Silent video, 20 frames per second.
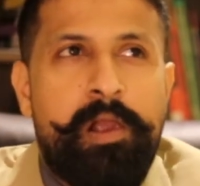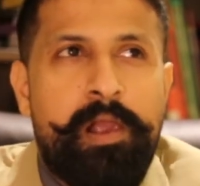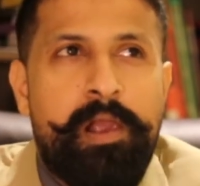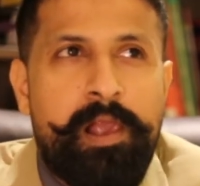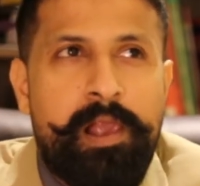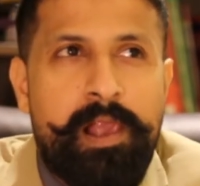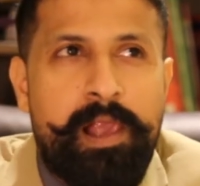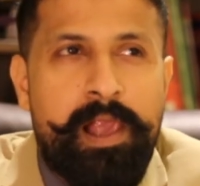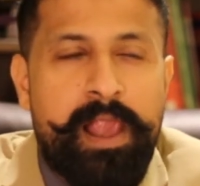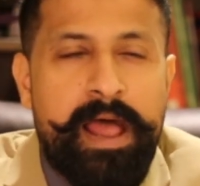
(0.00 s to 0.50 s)

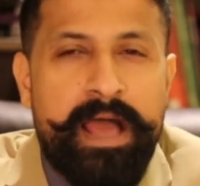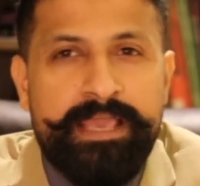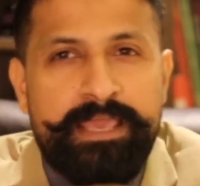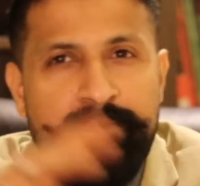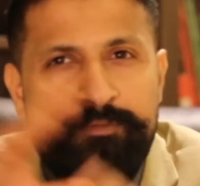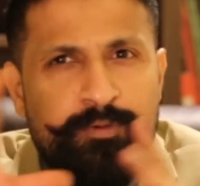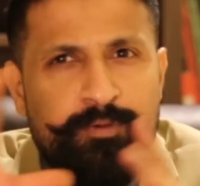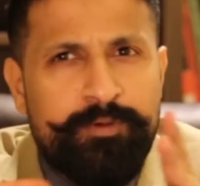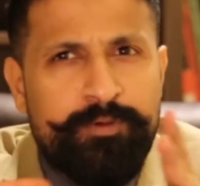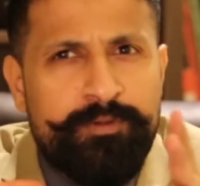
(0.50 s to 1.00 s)
I give you
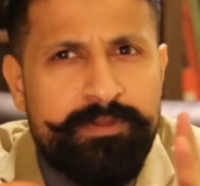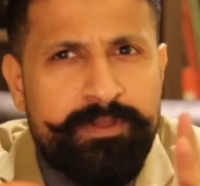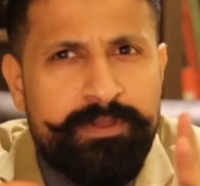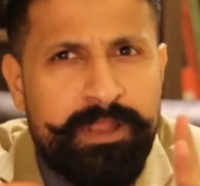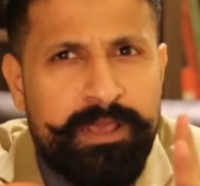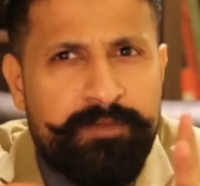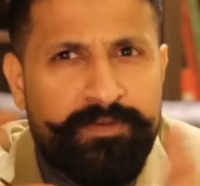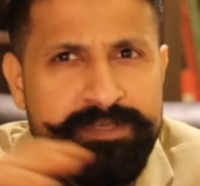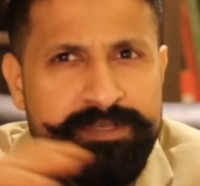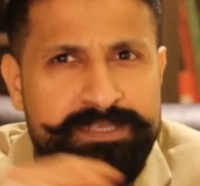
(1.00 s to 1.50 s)
a real life
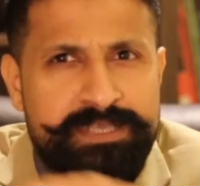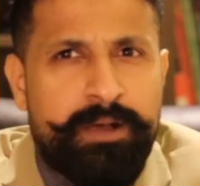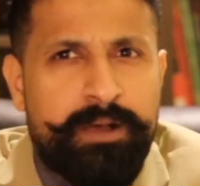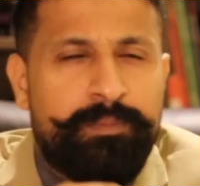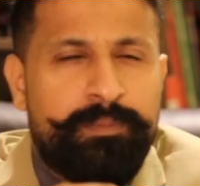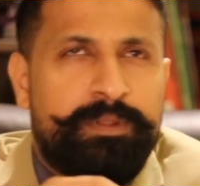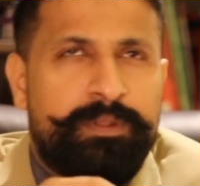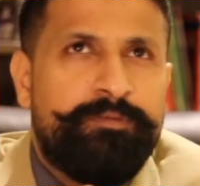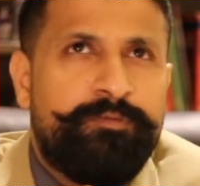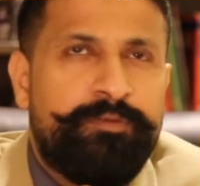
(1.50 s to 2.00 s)
example.
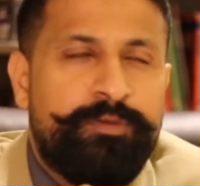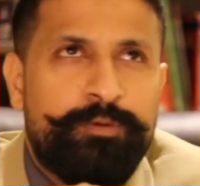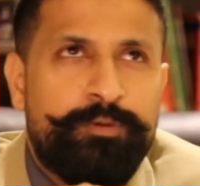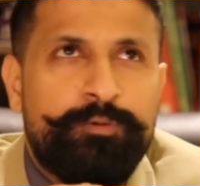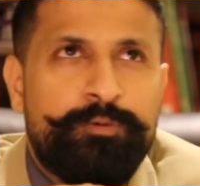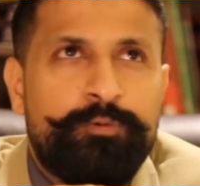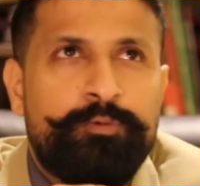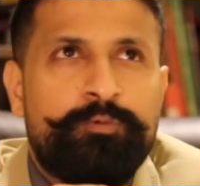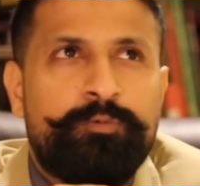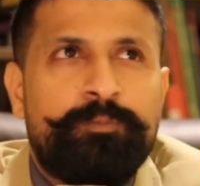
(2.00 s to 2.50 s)
If
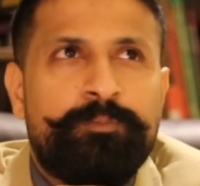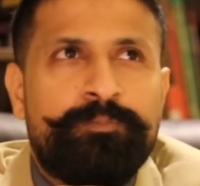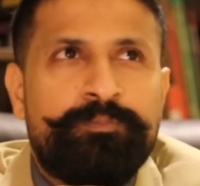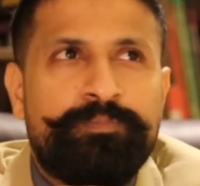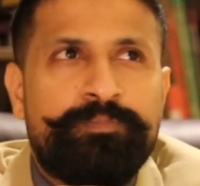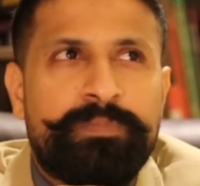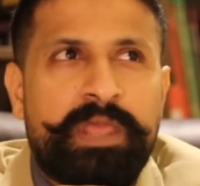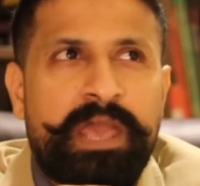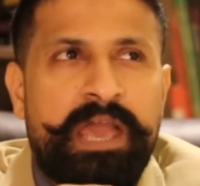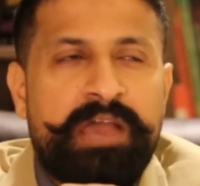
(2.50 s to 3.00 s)
you
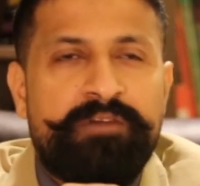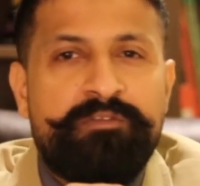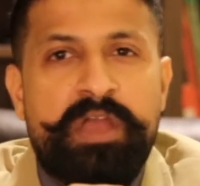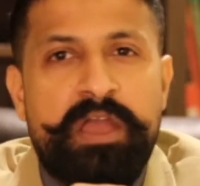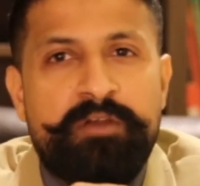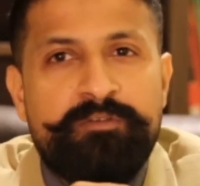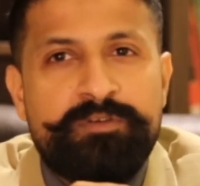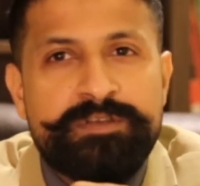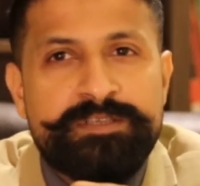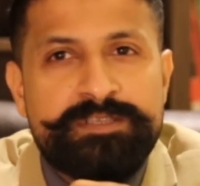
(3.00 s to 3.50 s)
have ever
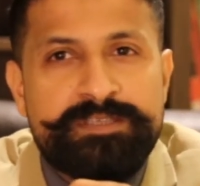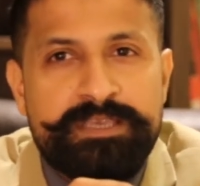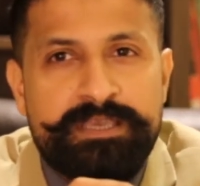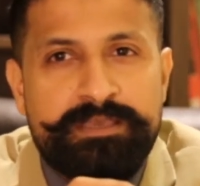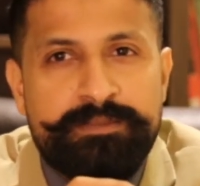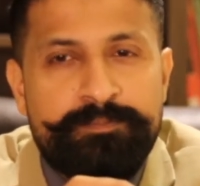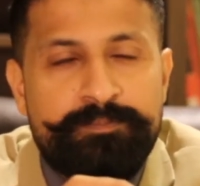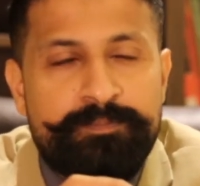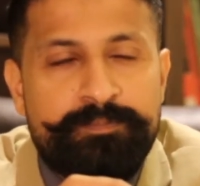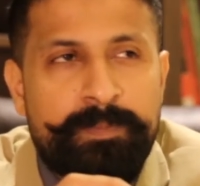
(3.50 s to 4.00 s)
seen,
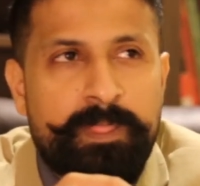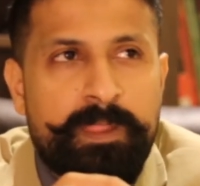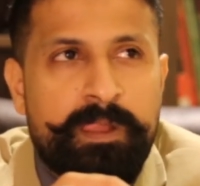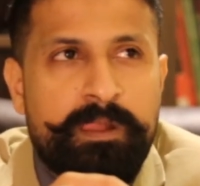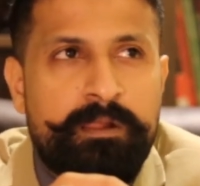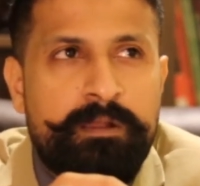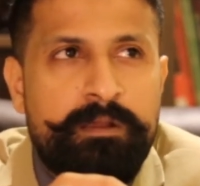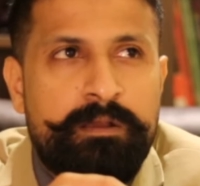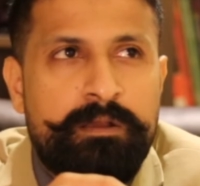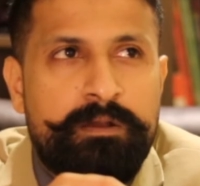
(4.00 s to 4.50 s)

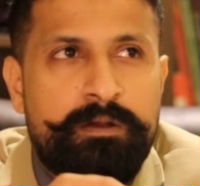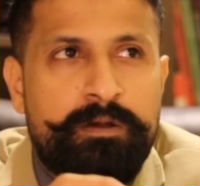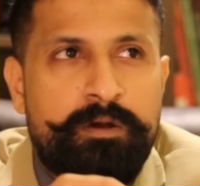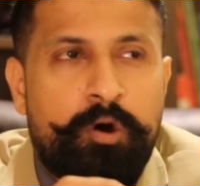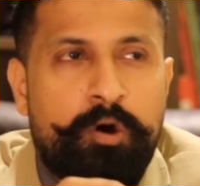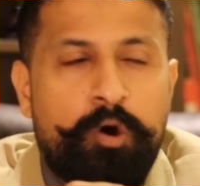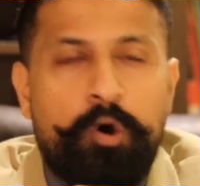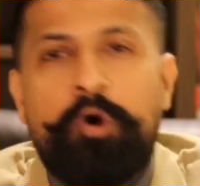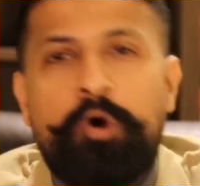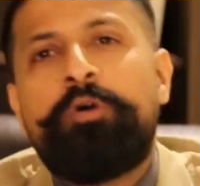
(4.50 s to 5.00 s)

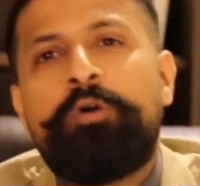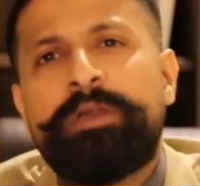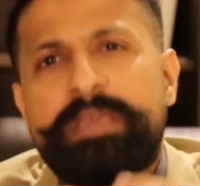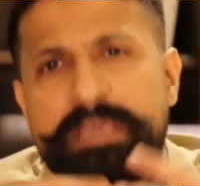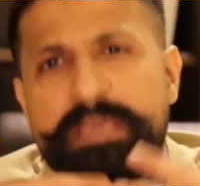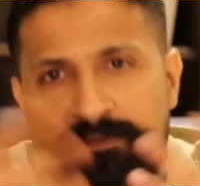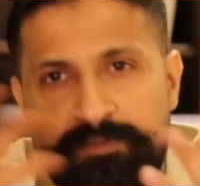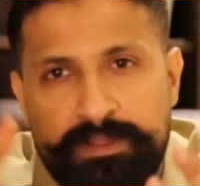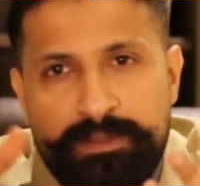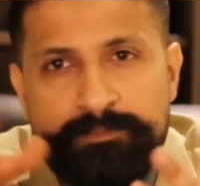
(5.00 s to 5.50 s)
or
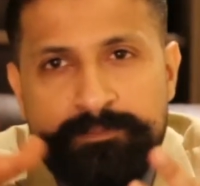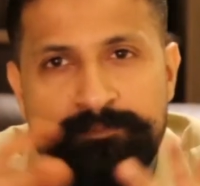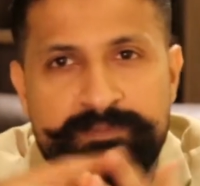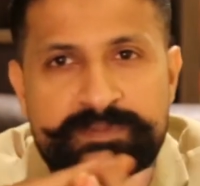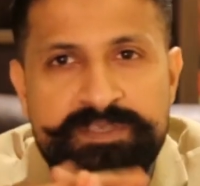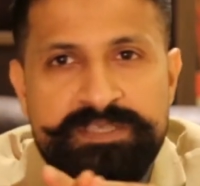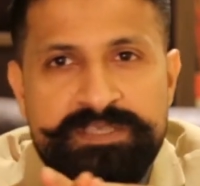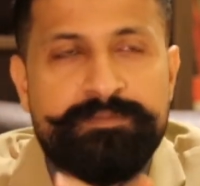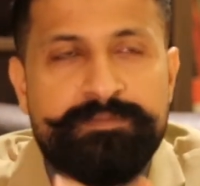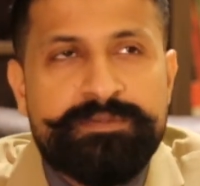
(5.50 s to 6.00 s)
even
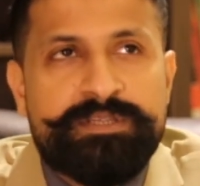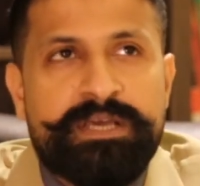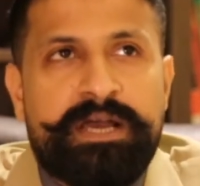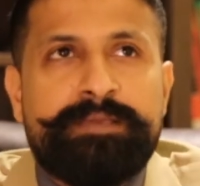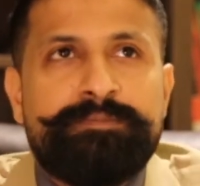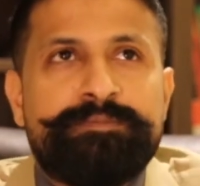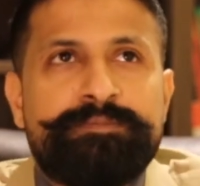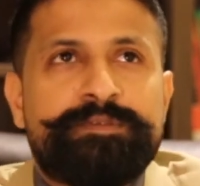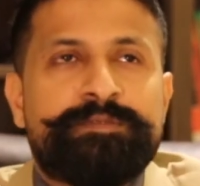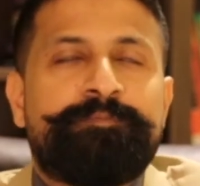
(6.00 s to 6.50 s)

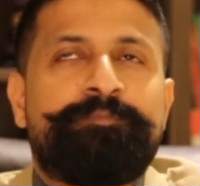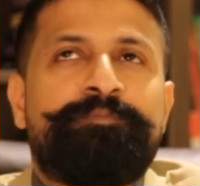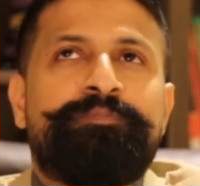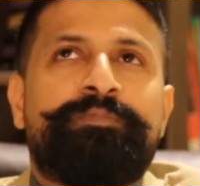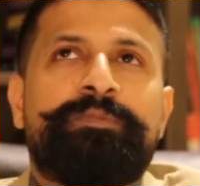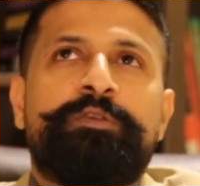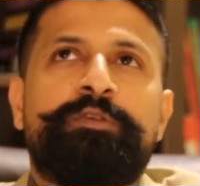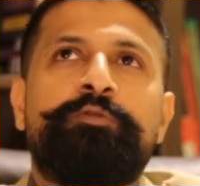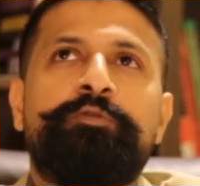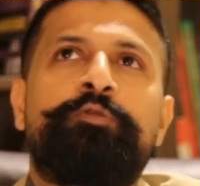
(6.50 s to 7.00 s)
sometimes
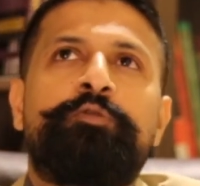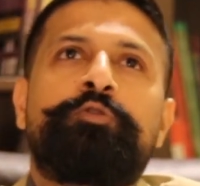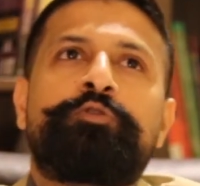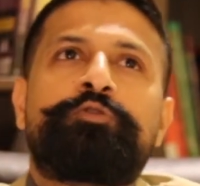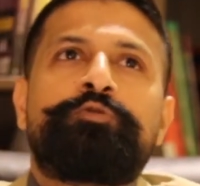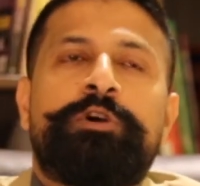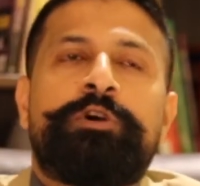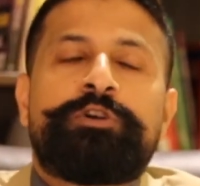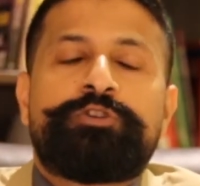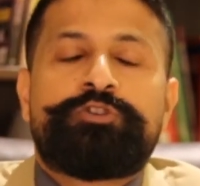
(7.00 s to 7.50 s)
you go to a
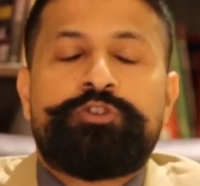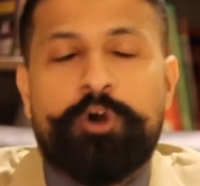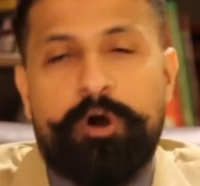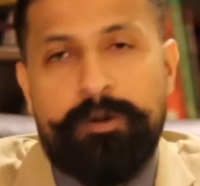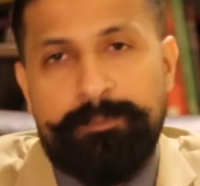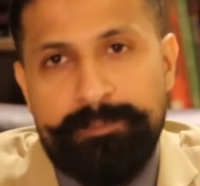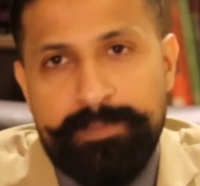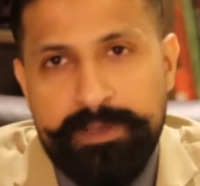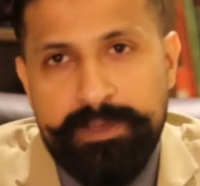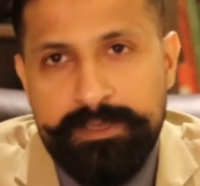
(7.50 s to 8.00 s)
shop,
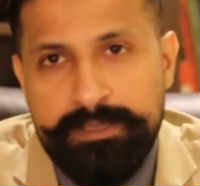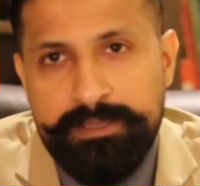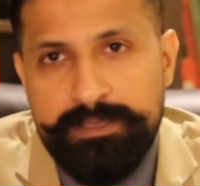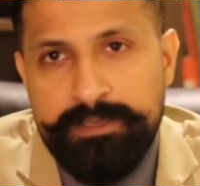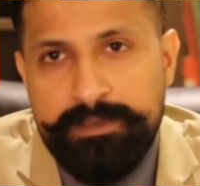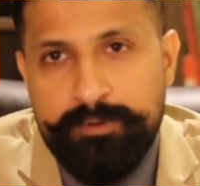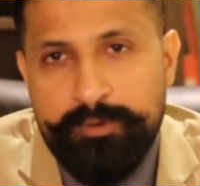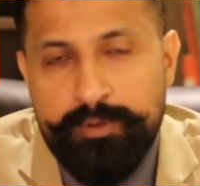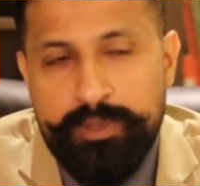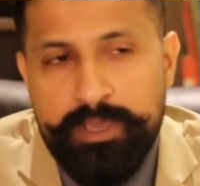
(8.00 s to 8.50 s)

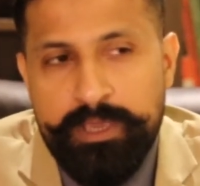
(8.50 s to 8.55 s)
okay,